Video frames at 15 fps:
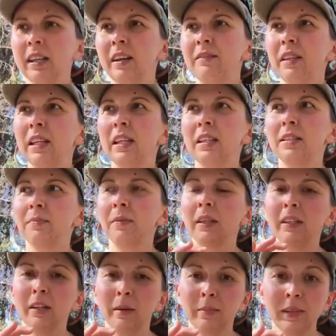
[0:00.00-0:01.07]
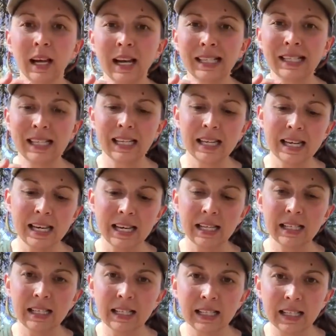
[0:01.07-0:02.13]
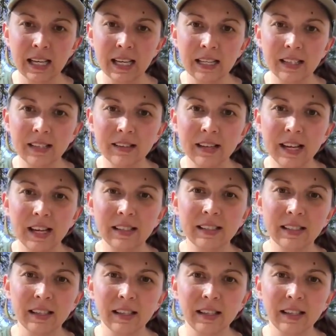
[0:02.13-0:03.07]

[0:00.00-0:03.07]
have the kids put little plastic eggs inside their nest